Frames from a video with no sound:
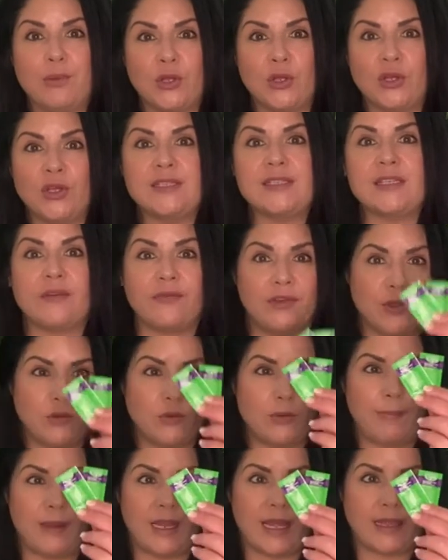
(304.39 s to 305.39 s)
burns, if
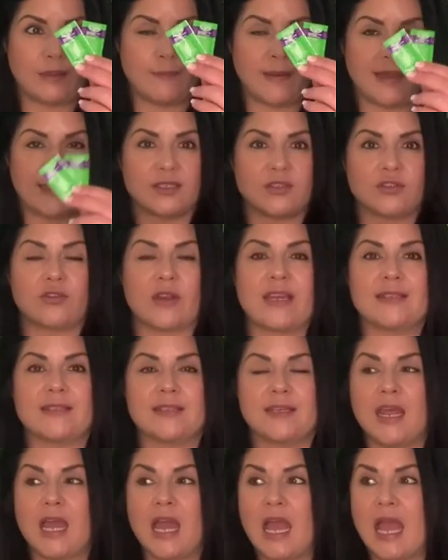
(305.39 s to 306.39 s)
you apply the
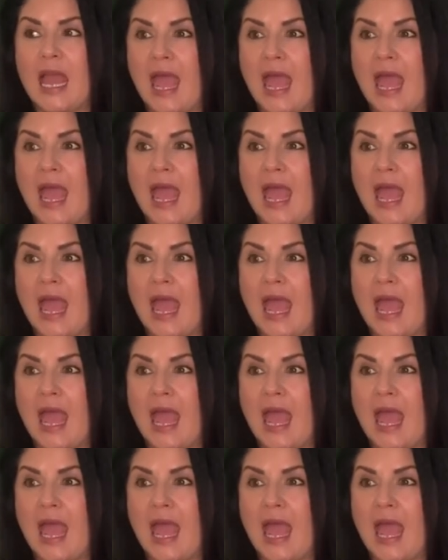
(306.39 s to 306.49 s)
bacitracin